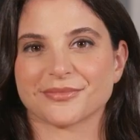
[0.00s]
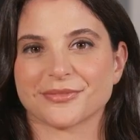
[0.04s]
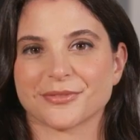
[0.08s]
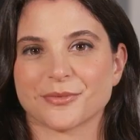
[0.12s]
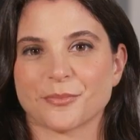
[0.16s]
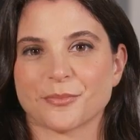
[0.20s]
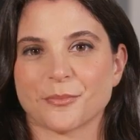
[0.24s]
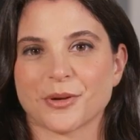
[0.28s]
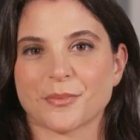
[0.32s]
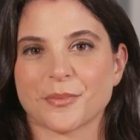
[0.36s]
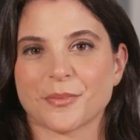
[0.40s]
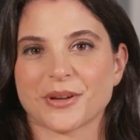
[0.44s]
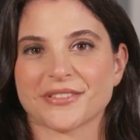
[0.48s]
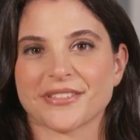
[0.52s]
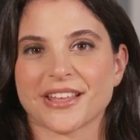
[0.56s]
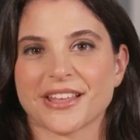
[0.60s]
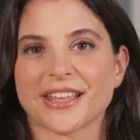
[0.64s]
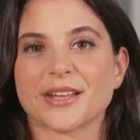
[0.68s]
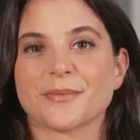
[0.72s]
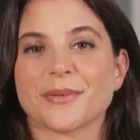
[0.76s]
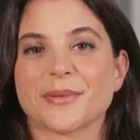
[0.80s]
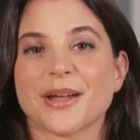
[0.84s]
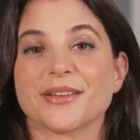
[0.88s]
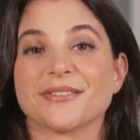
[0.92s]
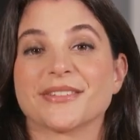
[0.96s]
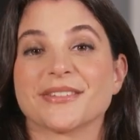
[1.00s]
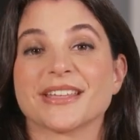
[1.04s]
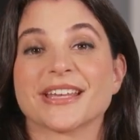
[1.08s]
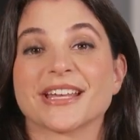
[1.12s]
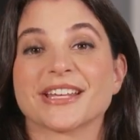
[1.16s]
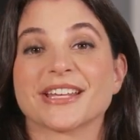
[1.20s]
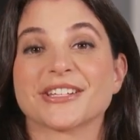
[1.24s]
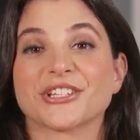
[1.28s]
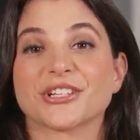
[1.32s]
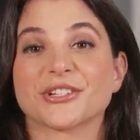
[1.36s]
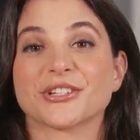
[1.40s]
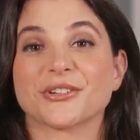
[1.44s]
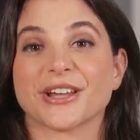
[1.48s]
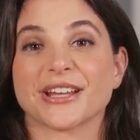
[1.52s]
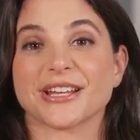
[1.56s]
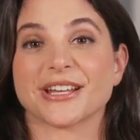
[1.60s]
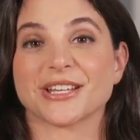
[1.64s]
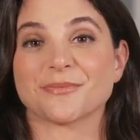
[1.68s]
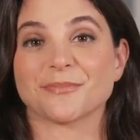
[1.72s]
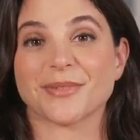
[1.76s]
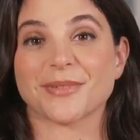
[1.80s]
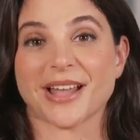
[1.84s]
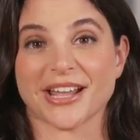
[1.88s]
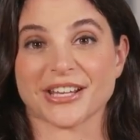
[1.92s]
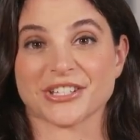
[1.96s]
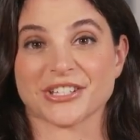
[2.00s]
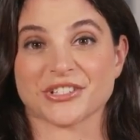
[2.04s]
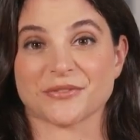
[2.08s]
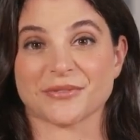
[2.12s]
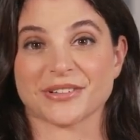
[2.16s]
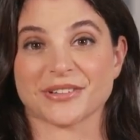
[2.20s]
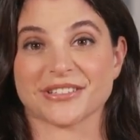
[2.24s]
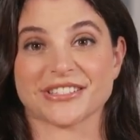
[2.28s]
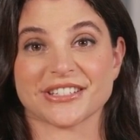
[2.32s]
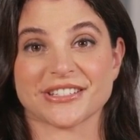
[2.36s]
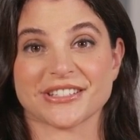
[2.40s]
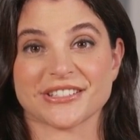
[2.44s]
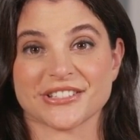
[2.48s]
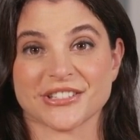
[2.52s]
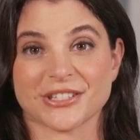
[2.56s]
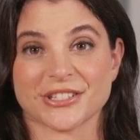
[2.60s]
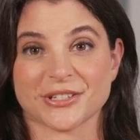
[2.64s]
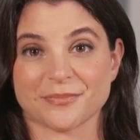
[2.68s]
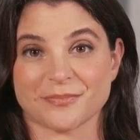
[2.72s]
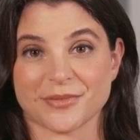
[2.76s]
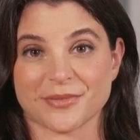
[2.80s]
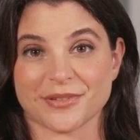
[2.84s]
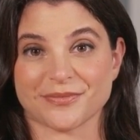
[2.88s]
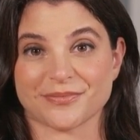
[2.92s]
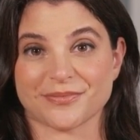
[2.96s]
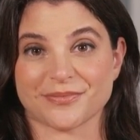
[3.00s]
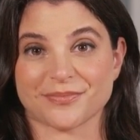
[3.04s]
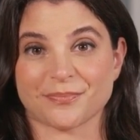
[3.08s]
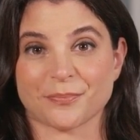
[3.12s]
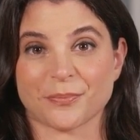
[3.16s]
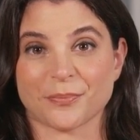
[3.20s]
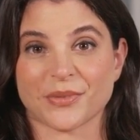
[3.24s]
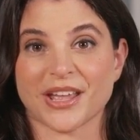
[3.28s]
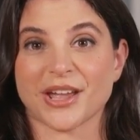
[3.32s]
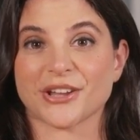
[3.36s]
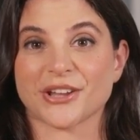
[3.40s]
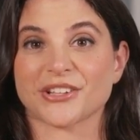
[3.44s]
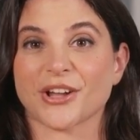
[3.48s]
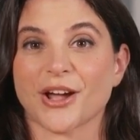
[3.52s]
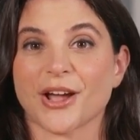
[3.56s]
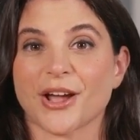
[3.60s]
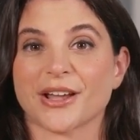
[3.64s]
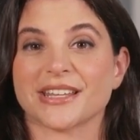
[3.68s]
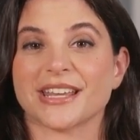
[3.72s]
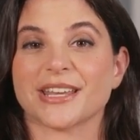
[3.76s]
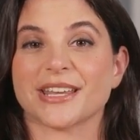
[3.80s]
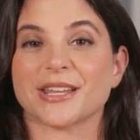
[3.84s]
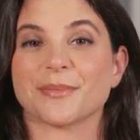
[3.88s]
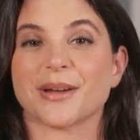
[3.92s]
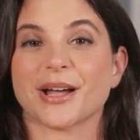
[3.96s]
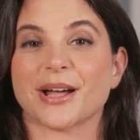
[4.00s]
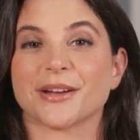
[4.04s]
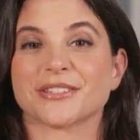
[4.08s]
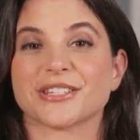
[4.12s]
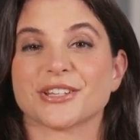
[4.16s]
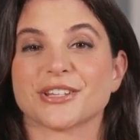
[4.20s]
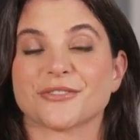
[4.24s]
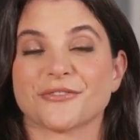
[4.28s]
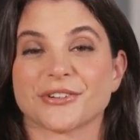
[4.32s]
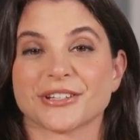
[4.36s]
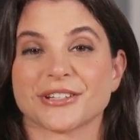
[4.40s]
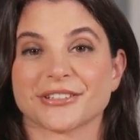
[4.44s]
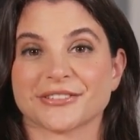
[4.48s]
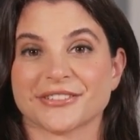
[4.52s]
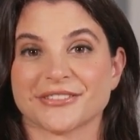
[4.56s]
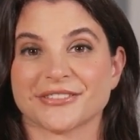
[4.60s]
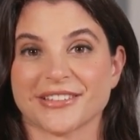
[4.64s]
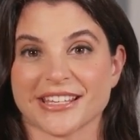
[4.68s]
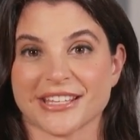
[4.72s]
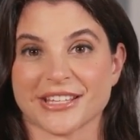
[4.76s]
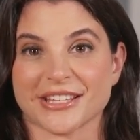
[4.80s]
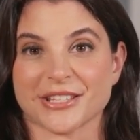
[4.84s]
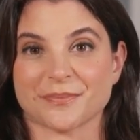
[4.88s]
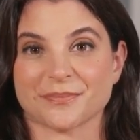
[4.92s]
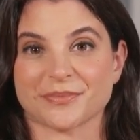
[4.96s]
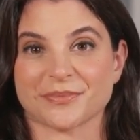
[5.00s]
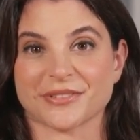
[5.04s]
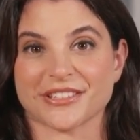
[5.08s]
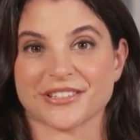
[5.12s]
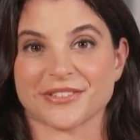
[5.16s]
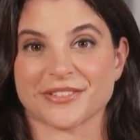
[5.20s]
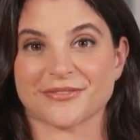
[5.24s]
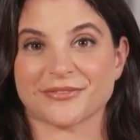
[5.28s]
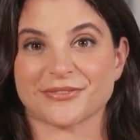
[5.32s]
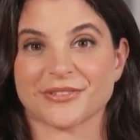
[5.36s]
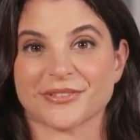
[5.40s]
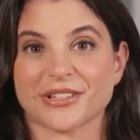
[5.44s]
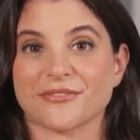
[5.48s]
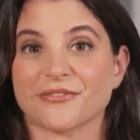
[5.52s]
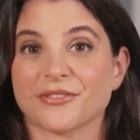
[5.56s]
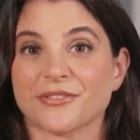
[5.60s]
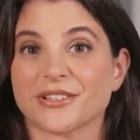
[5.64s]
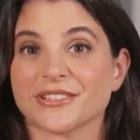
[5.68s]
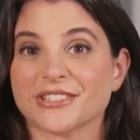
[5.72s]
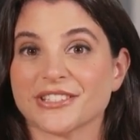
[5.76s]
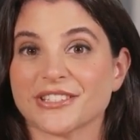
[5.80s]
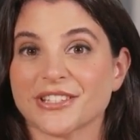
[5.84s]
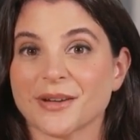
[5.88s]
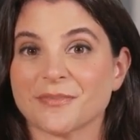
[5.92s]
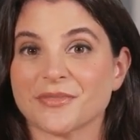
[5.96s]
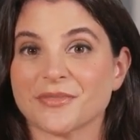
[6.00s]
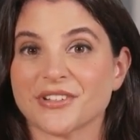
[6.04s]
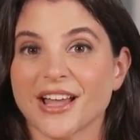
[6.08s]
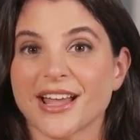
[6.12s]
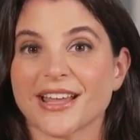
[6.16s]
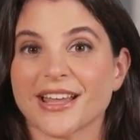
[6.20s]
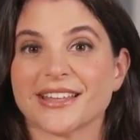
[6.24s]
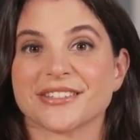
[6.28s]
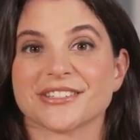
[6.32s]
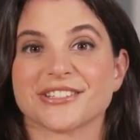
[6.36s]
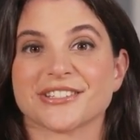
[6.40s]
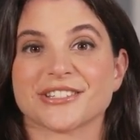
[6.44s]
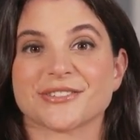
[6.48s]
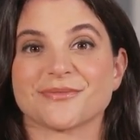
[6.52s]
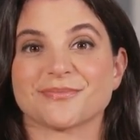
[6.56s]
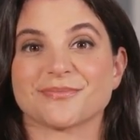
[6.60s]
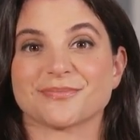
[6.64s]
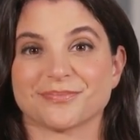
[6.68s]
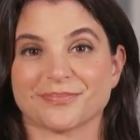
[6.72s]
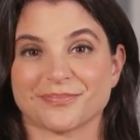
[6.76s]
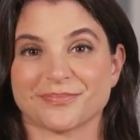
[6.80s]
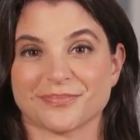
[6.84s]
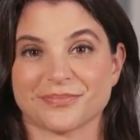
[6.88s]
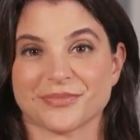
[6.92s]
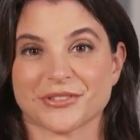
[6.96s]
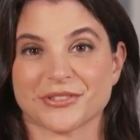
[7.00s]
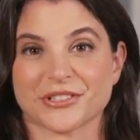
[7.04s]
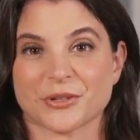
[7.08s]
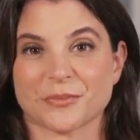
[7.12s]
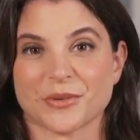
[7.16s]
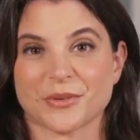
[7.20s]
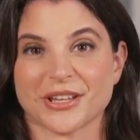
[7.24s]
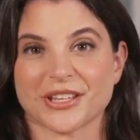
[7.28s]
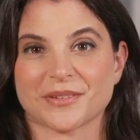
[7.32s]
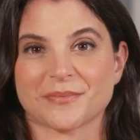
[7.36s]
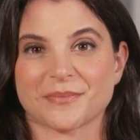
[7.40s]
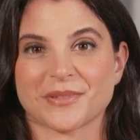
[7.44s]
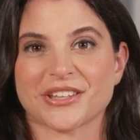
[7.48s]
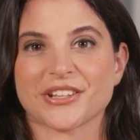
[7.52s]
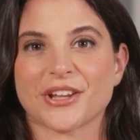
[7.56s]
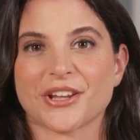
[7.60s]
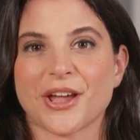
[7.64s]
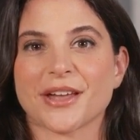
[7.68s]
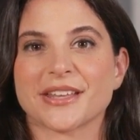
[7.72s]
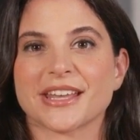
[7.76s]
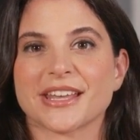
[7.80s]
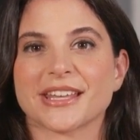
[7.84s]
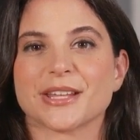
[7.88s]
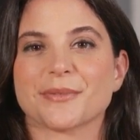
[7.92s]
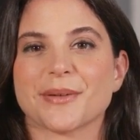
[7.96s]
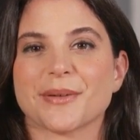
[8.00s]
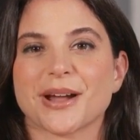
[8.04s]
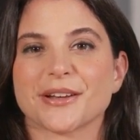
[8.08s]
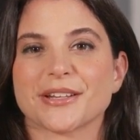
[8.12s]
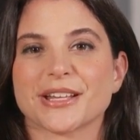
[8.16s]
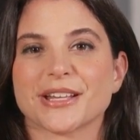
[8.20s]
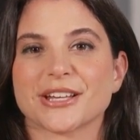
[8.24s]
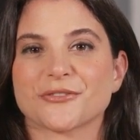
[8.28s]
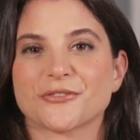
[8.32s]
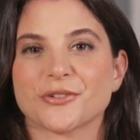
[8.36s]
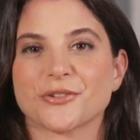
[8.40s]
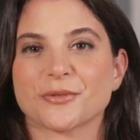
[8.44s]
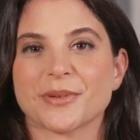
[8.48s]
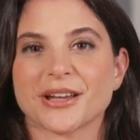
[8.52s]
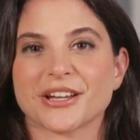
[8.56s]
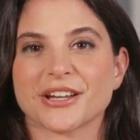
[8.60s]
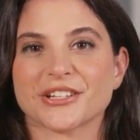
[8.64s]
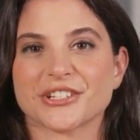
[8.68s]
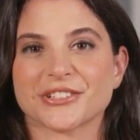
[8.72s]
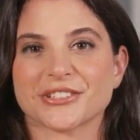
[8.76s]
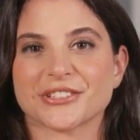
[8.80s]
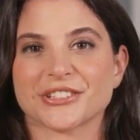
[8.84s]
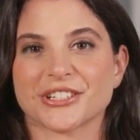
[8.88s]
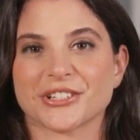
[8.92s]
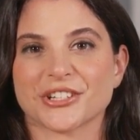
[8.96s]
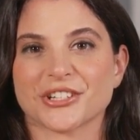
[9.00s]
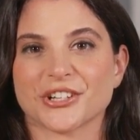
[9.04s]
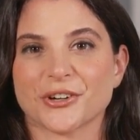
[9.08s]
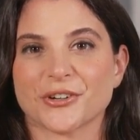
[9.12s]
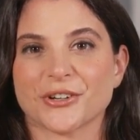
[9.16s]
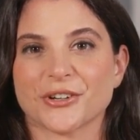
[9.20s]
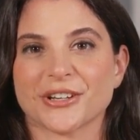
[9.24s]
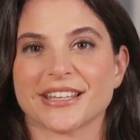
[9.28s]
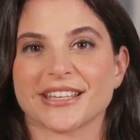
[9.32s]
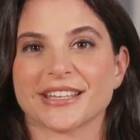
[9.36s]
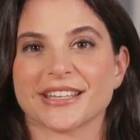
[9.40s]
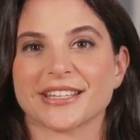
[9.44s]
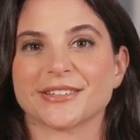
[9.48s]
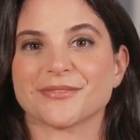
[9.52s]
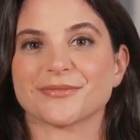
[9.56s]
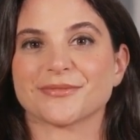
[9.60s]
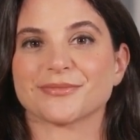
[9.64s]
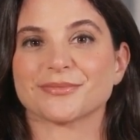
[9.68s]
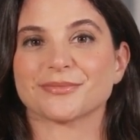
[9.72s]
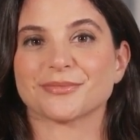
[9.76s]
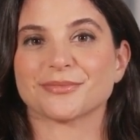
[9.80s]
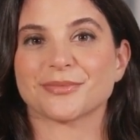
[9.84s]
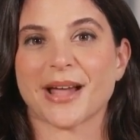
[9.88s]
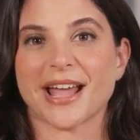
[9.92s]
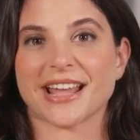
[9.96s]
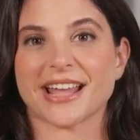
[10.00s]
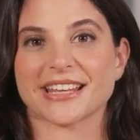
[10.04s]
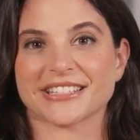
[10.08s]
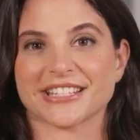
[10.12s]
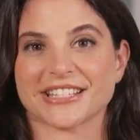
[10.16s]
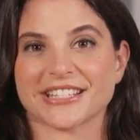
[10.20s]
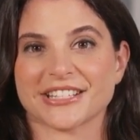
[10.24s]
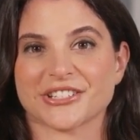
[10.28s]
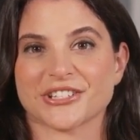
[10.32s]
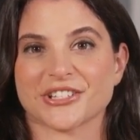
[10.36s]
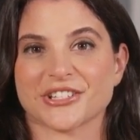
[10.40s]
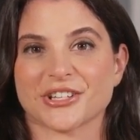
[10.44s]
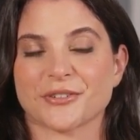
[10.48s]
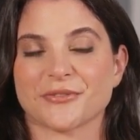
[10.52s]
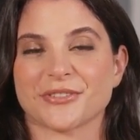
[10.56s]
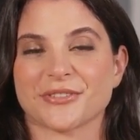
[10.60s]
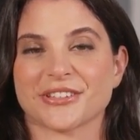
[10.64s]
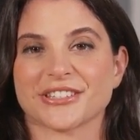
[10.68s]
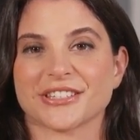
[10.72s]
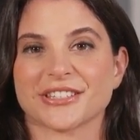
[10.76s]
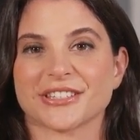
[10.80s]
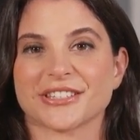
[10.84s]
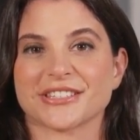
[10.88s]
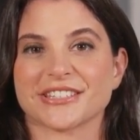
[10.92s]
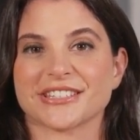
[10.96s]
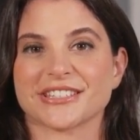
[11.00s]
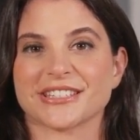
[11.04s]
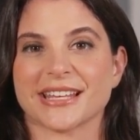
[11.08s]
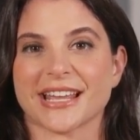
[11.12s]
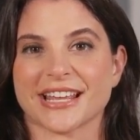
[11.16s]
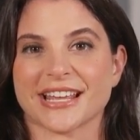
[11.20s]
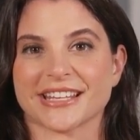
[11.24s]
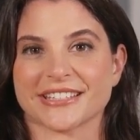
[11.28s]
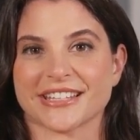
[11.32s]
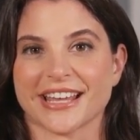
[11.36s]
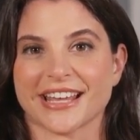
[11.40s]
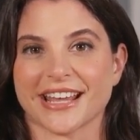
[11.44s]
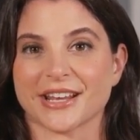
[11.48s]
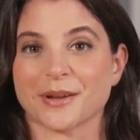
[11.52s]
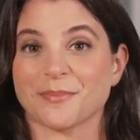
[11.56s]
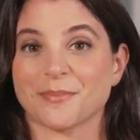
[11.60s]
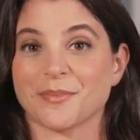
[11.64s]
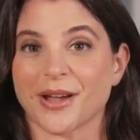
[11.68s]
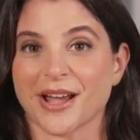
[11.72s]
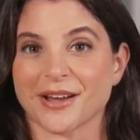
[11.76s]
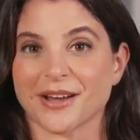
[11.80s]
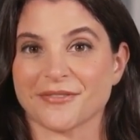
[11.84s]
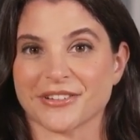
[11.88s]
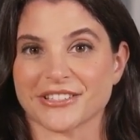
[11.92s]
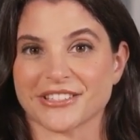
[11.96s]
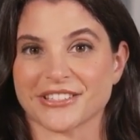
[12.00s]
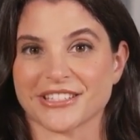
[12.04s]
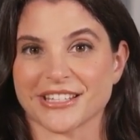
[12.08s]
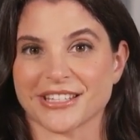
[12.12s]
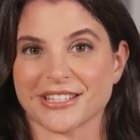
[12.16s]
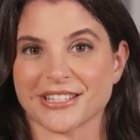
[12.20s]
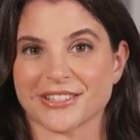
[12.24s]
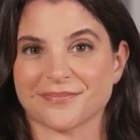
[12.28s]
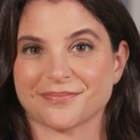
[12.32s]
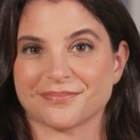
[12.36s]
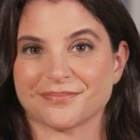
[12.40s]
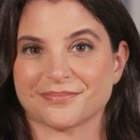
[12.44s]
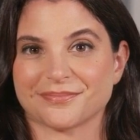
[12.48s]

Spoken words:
When we think about the integrated management system, we are talking about different themes, different subjects. So we could be talking about information security, IT services, and data privacy.